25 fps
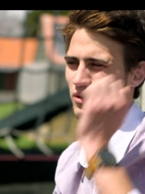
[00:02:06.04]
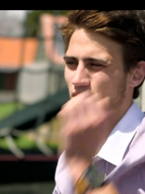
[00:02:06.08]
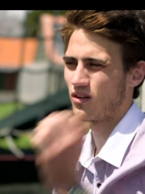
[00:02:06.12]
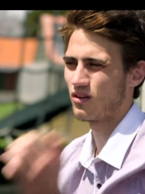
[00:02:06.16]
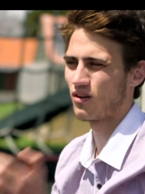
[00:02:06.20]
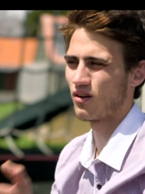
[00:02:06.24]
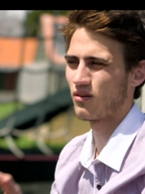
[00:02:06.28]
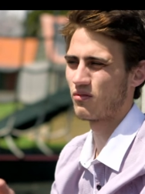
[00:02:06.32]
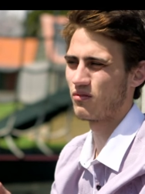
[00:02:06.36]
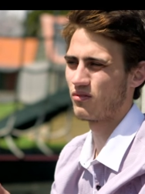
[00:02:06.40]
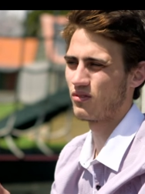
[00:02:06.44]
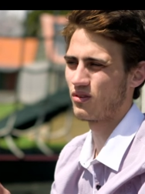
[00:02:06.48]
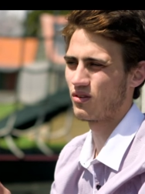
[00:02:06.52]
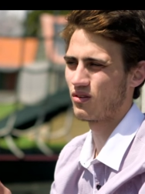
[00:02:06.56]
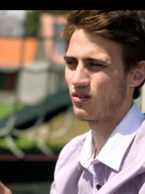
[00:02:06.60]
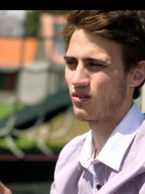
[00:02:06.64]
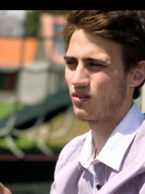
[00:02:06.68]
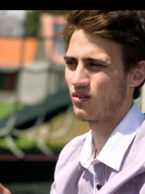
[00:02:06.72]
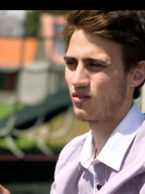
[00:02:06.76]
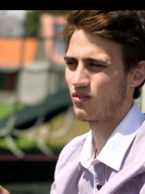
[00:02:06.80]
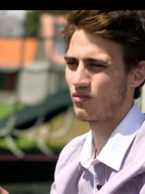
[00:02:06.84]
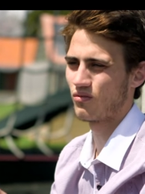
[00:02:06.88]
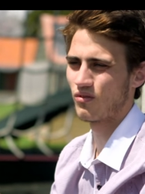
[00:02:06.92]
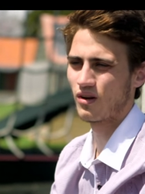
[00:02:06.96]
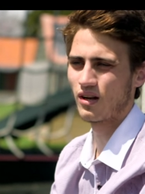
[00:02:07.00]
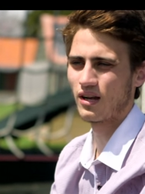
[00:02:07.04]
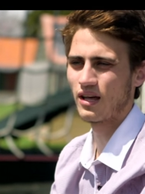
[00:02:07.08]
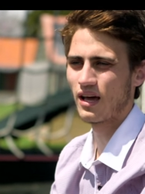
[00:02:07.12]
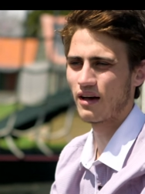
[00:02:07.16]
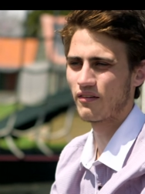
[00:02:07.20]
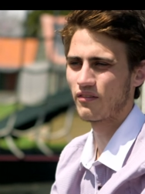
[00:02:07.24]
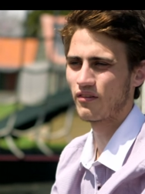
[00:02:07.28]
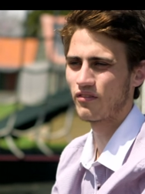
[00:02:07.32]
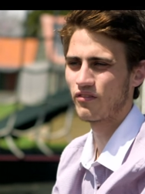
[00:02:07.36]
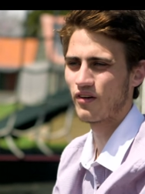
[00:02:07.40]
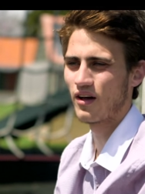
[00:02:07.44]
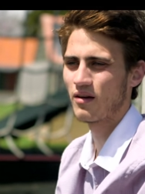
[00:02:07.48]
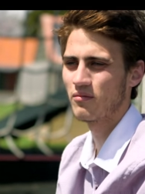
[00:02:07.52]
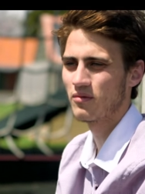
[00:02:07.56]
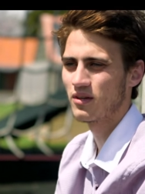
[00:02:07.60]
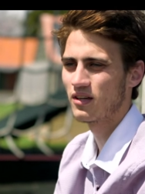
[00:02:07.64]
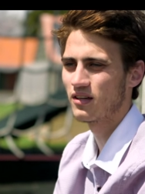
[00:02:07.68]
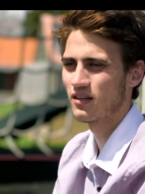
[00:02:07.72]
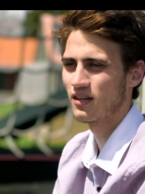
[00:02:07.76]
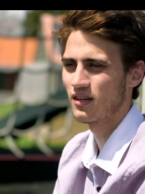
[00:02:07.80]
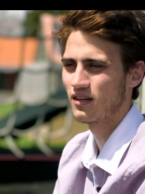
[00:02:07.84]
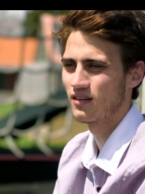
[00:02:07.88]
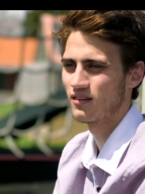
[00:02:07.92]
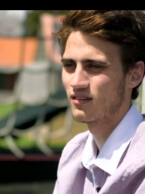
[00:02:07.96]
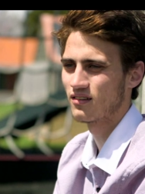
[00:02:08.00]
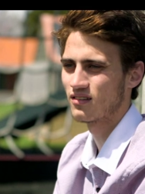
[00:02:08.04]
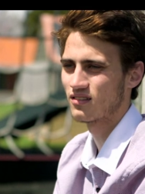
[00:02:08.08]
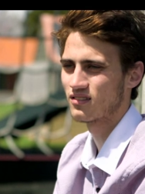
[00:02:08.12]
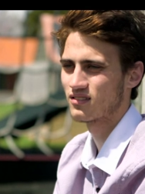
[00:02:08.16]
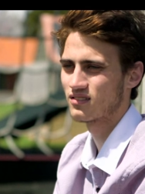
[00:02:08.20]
and you don't really have a family in the end.